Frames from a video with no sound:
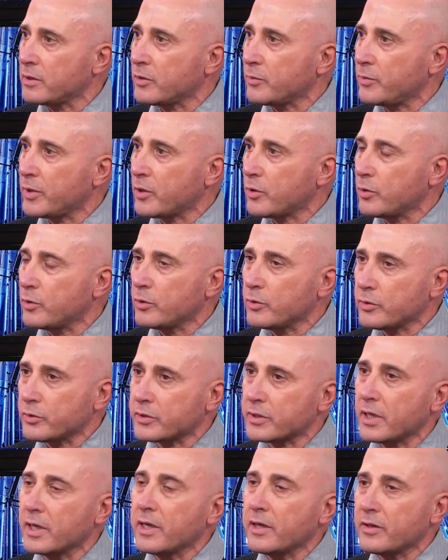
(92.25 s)

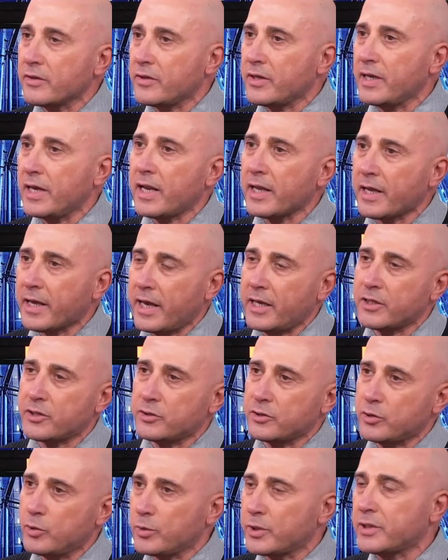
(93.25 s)
because the allocation
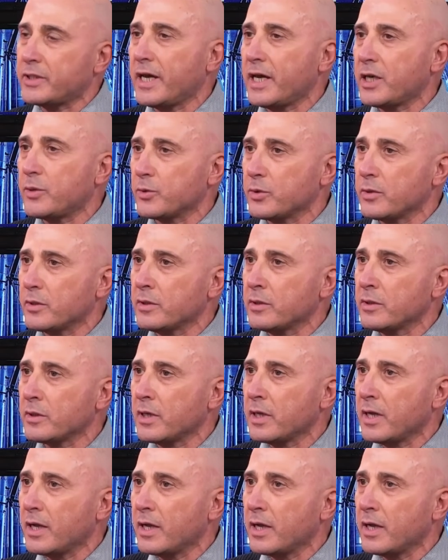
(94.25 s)
to a table,